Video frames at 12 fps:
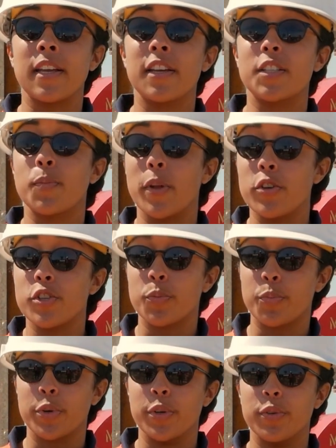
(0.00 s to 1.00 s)

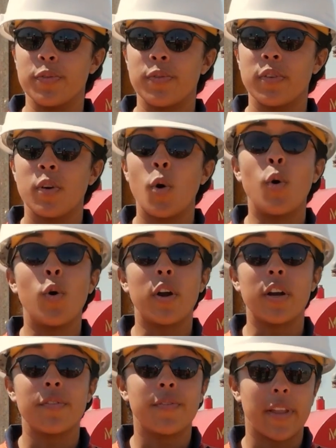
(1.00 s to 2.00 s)
explosion-proof
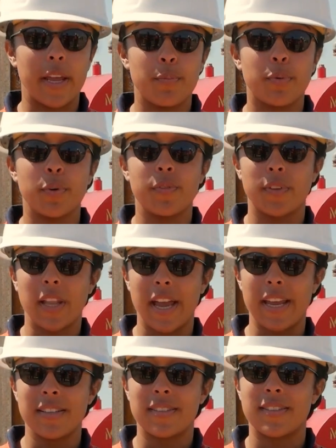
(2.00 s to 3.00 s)
or flame-proof
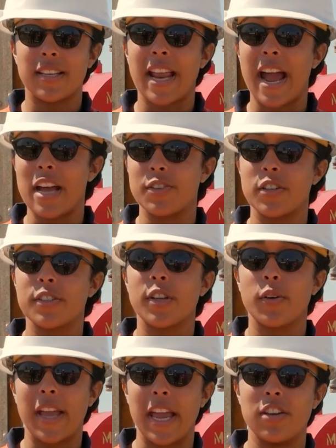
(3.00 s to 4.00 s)
lights in hazardous
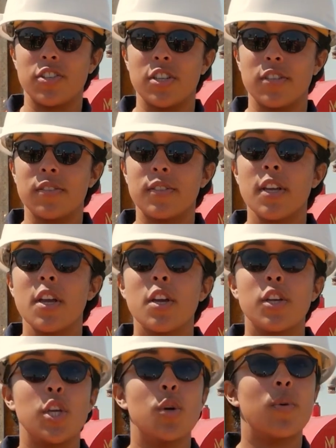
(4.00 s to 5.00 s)
locations,
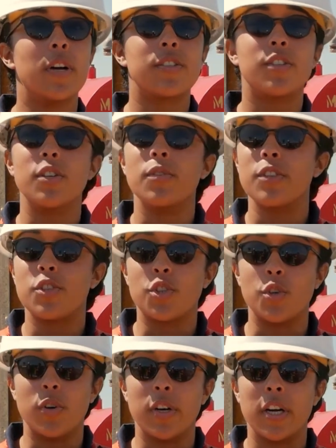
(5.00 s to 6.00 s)
you want to
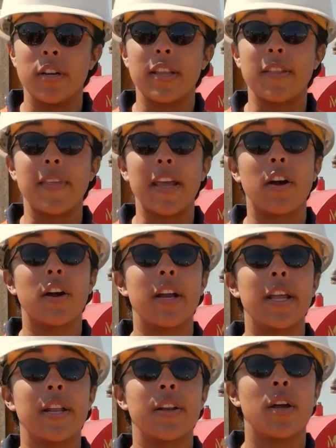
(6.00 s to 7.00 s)
ensure that they are
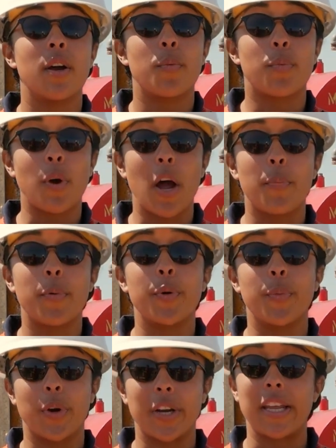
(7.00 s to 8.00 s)
in proper
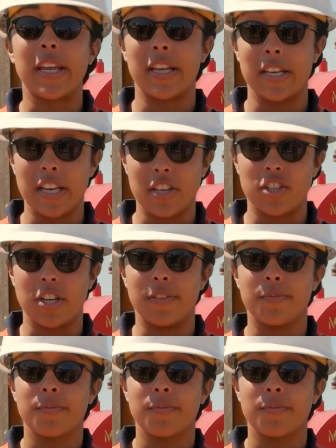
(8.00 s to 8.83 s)
working condition.